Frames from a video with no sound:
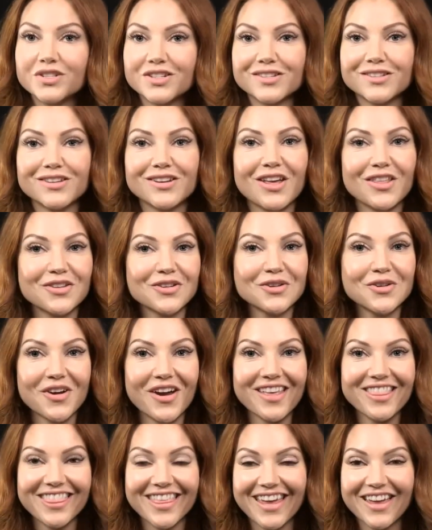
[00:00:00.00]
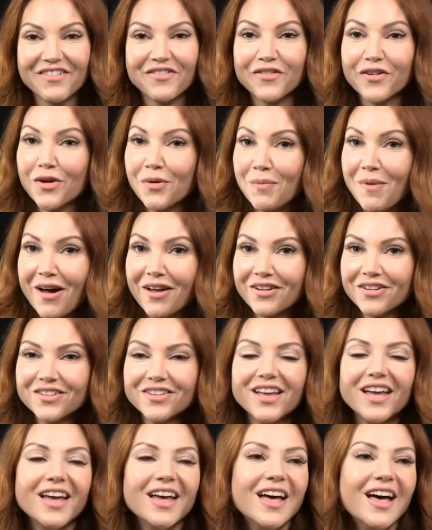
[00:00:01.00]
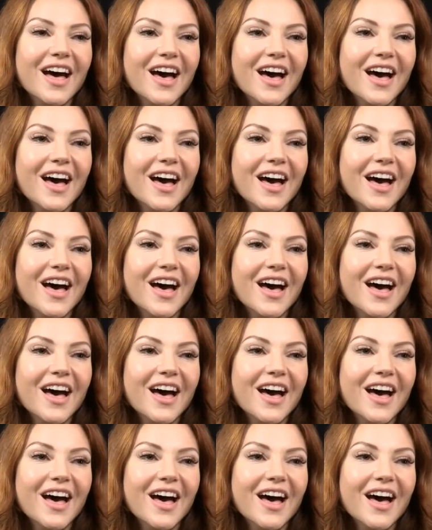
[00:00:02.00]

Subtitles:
which is another great thing for a model,